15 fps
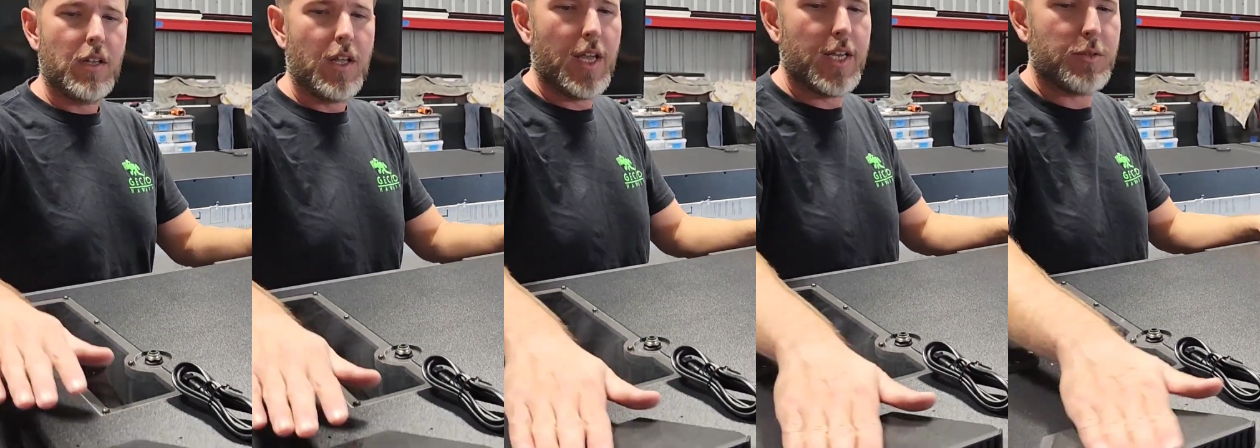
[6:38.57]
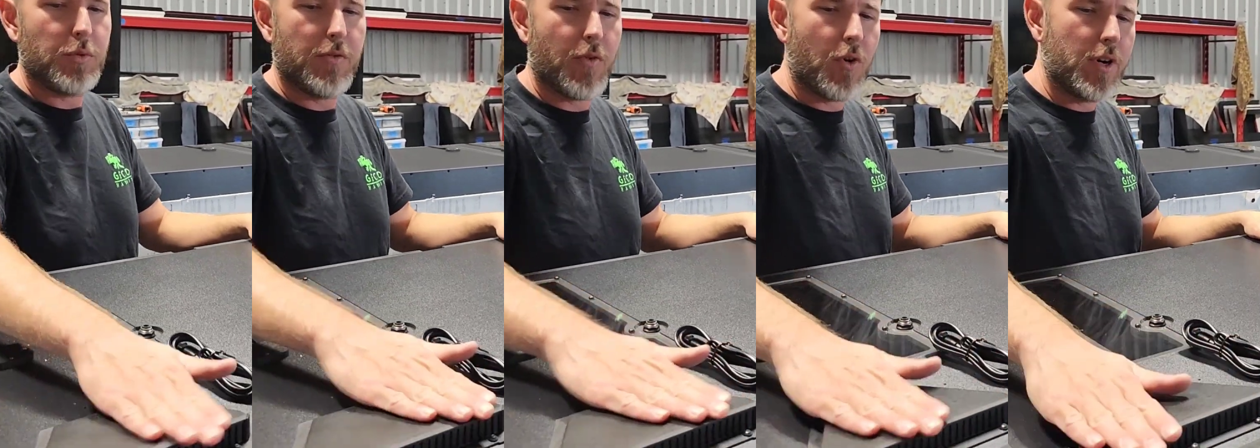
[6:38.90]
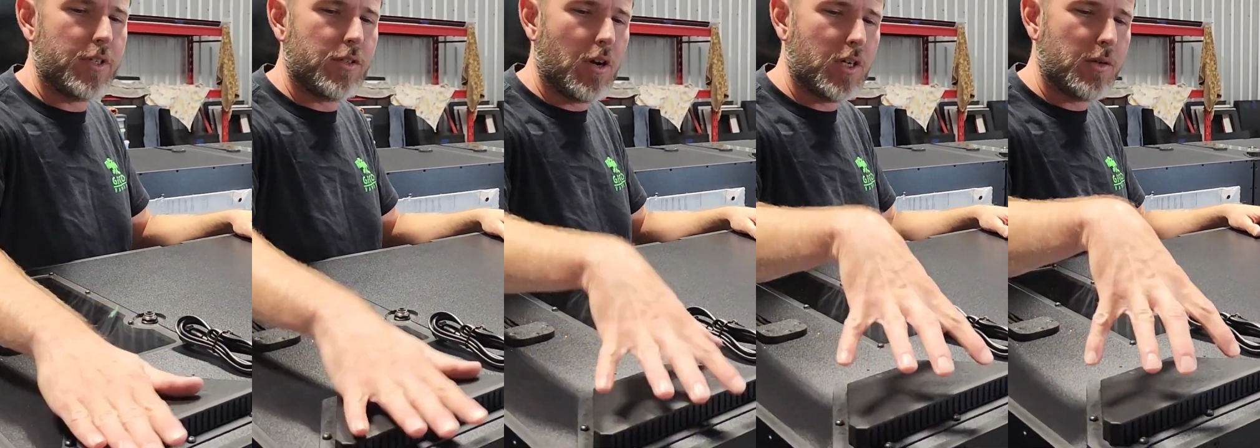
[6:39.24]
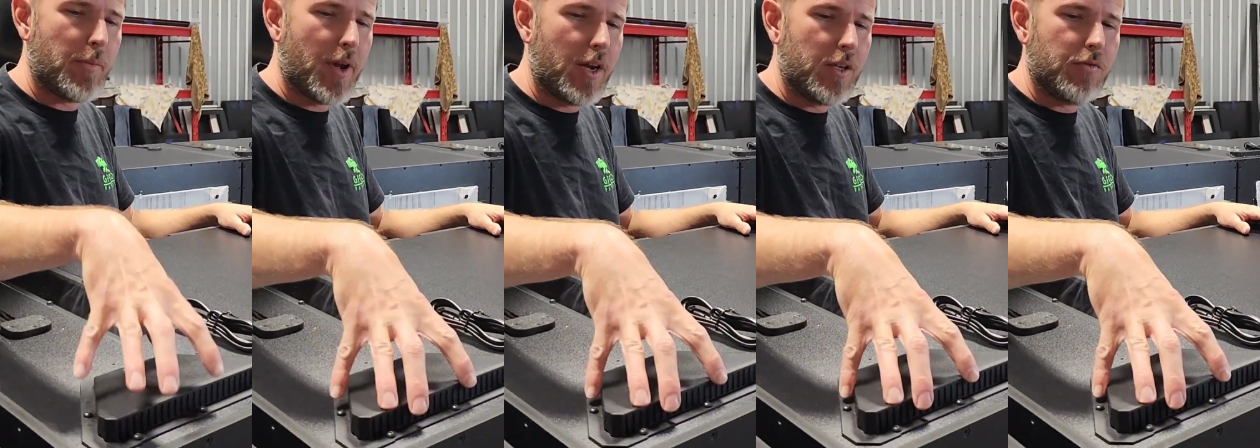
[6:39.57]
as we've already talked
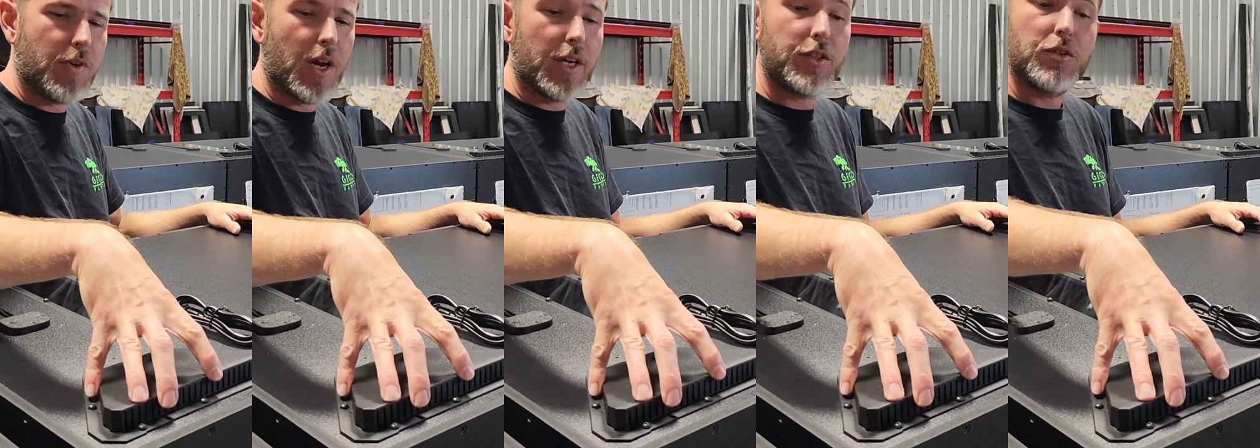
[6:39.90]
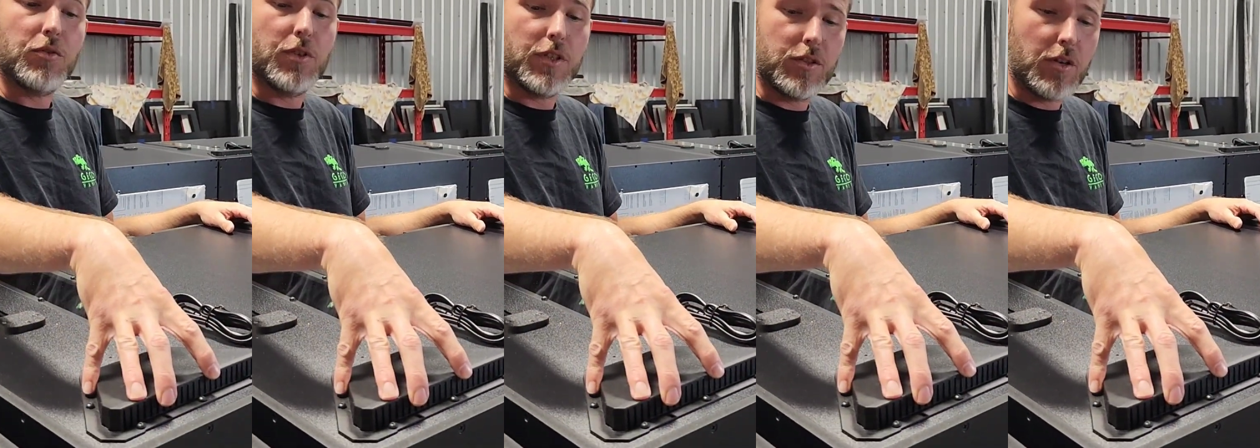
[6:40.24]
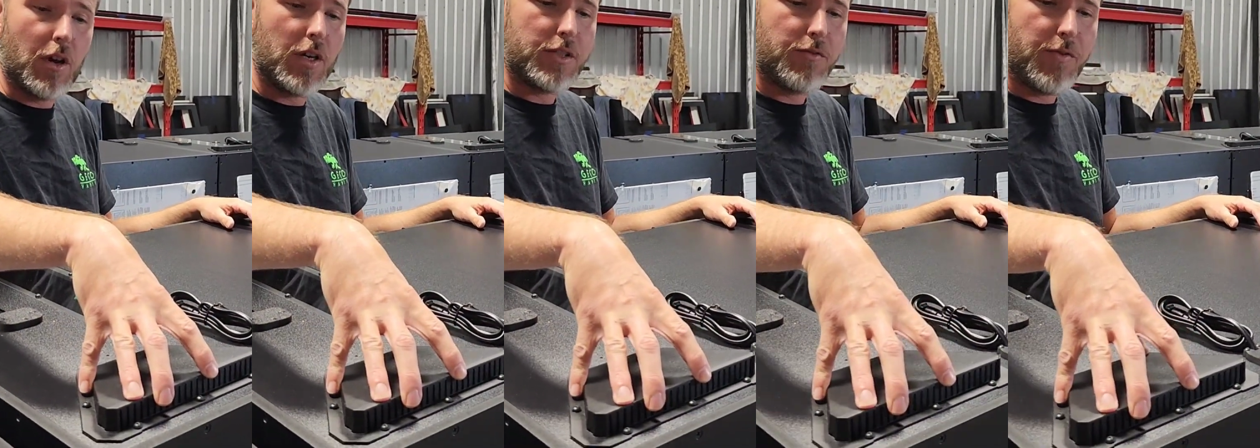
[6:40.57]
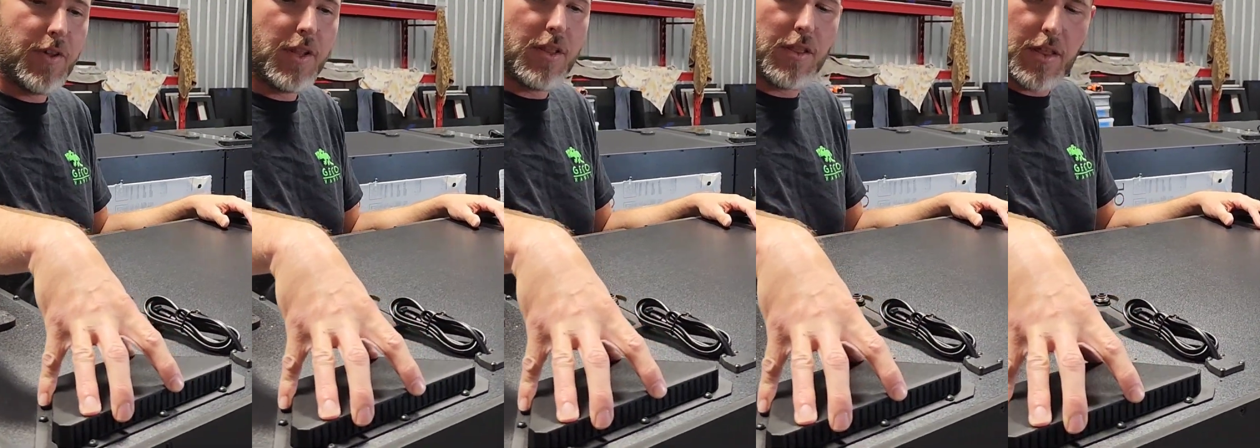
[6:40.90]
about, you've got your exhaust
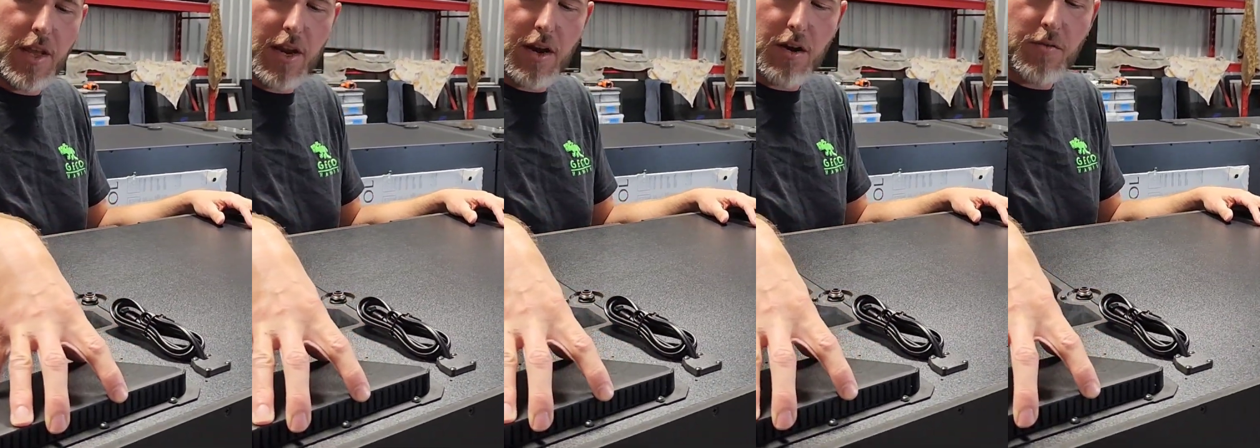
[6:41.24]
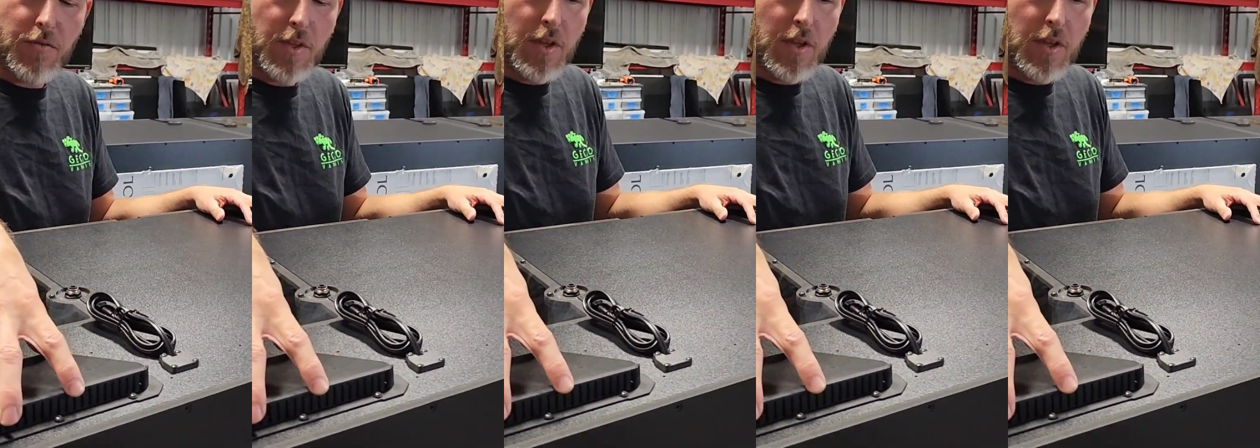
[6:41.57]
vent there,